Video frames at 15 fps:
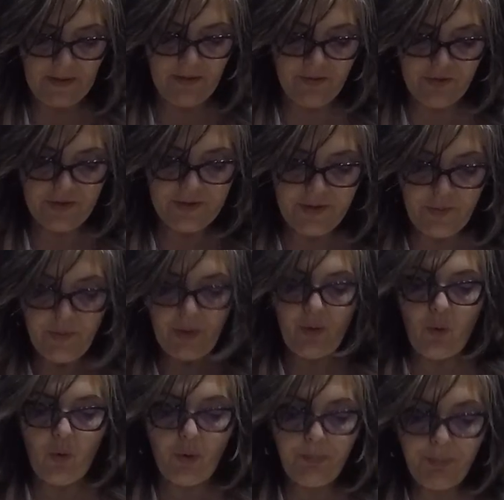just to
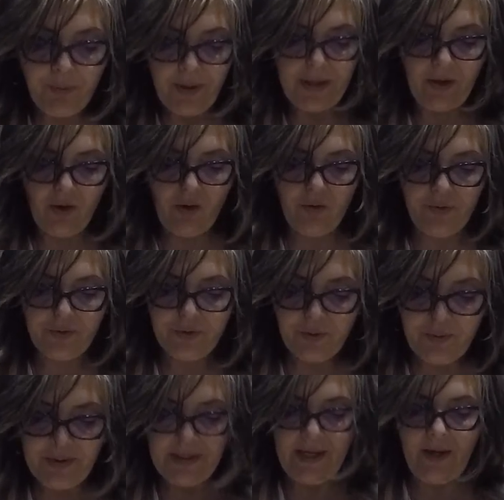incorporate all the dough
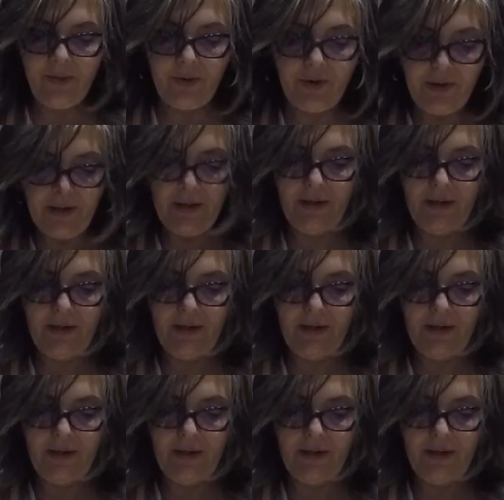together.